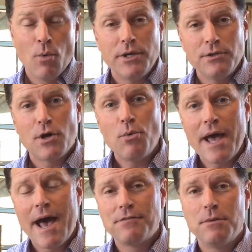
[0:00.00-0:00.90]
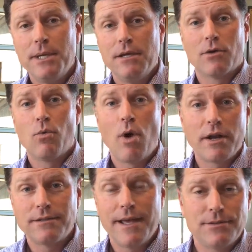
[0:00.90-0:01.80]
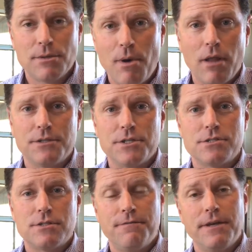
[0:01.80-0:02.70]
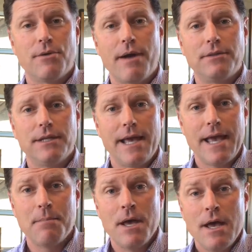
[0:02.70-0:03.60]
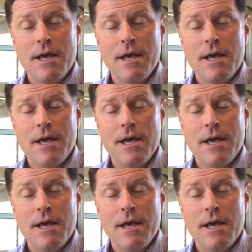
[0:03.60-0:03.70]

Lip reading: Well, you don't have to be an aquatic entomologist to figure out the game.